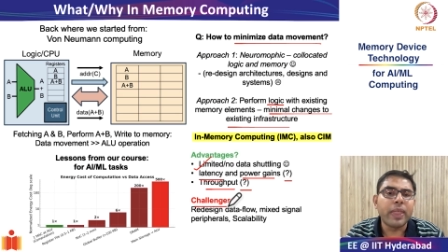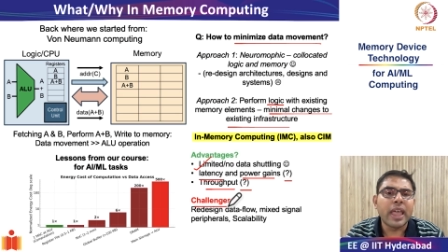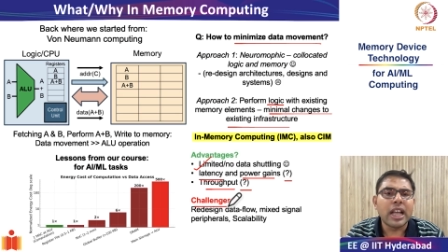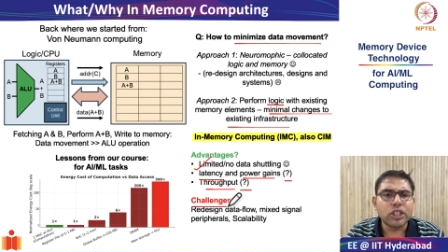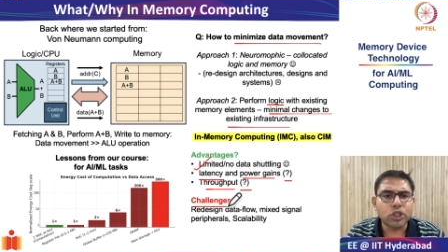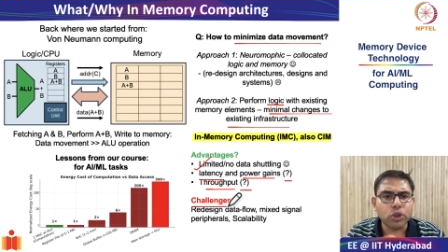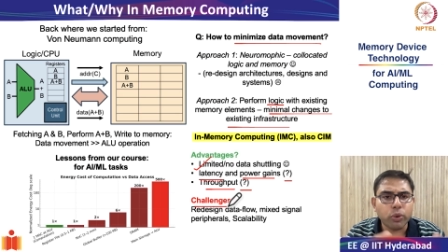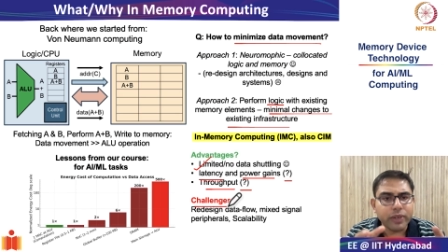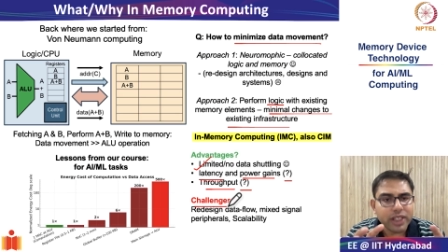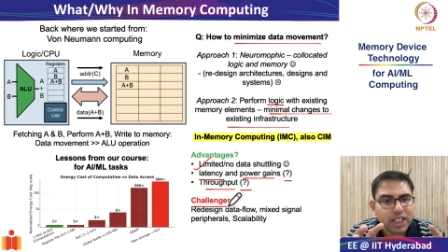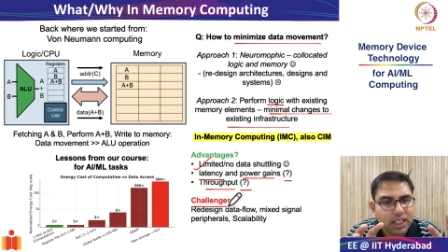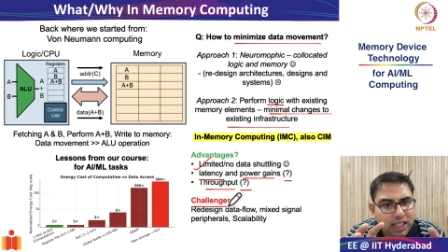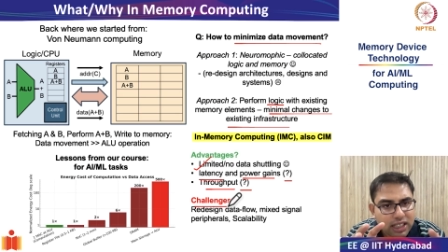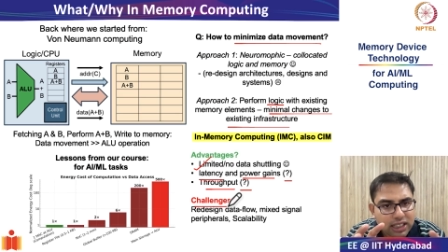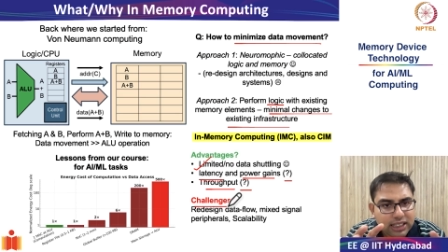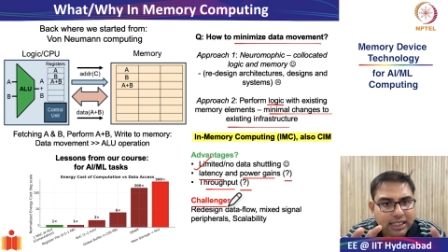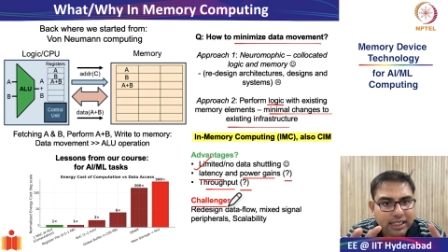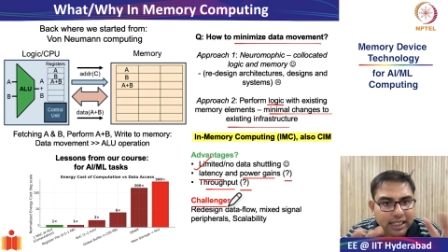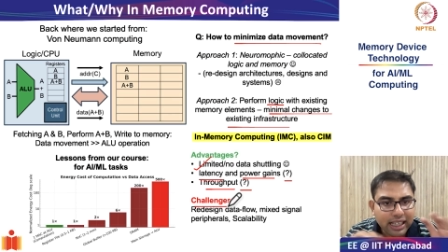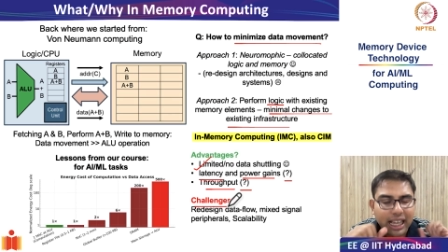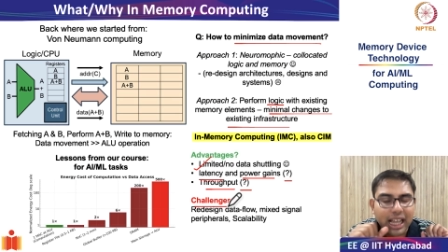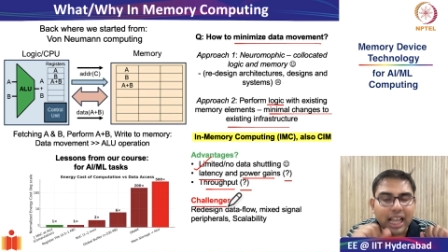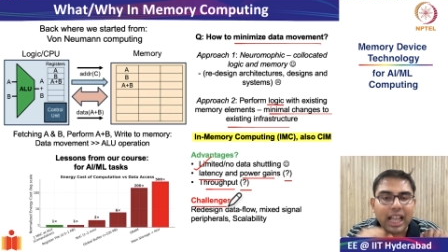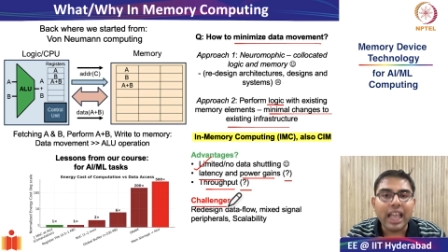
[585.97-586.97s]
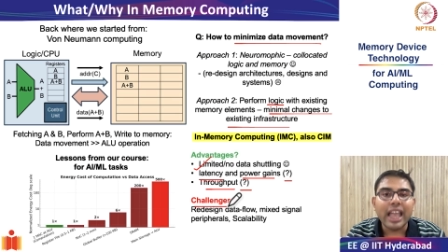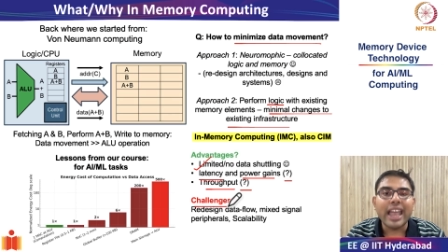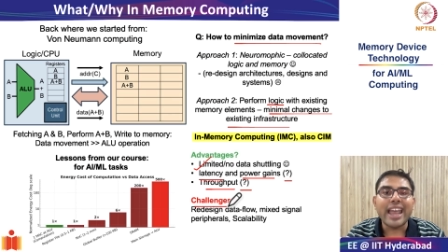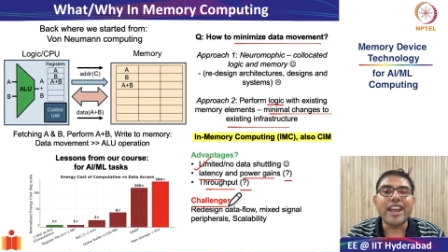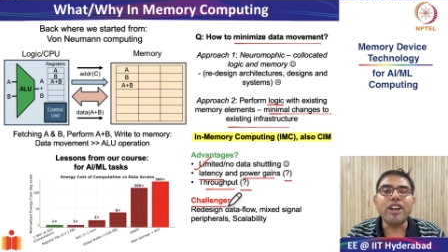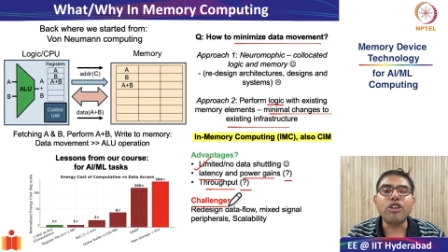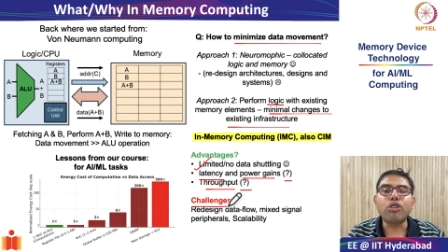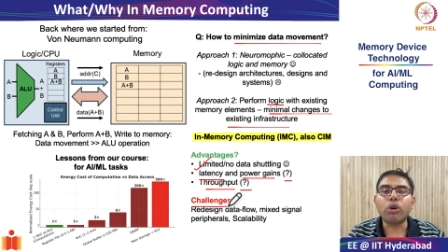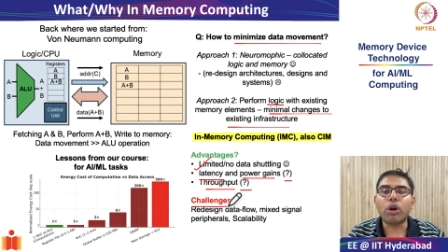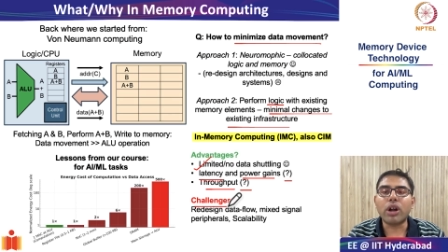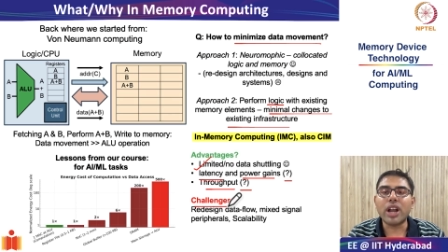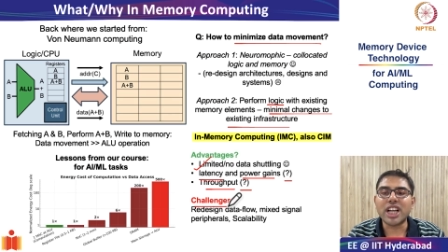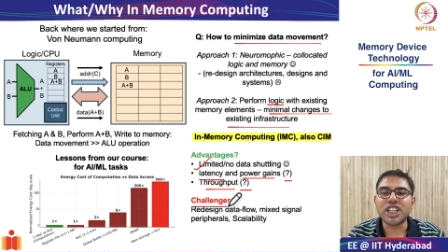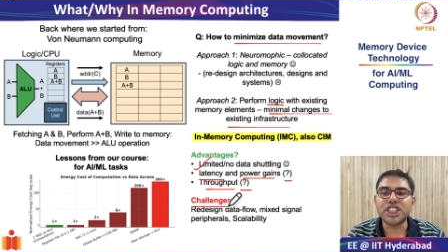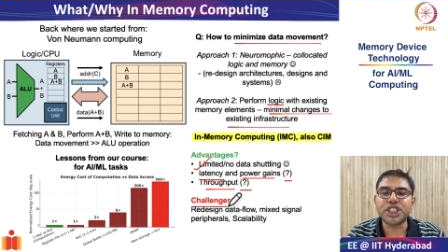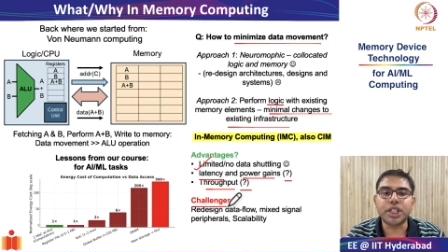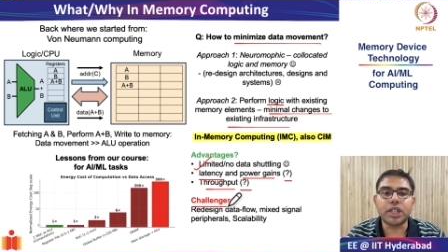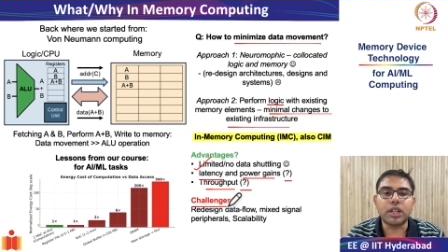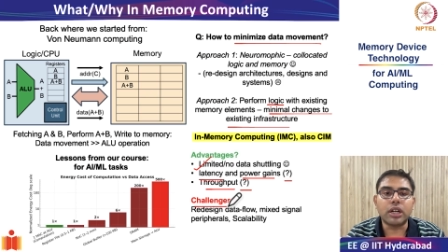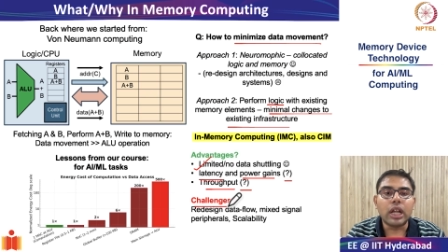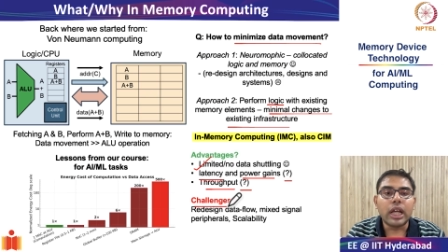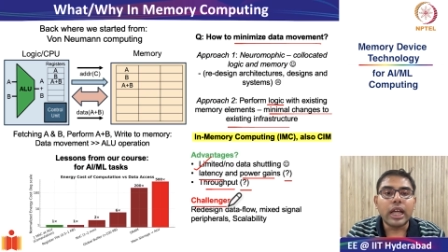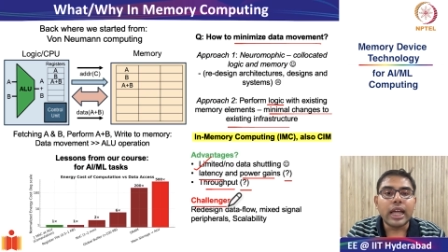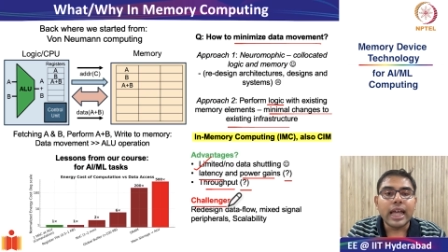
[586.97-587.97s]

So with this introduction,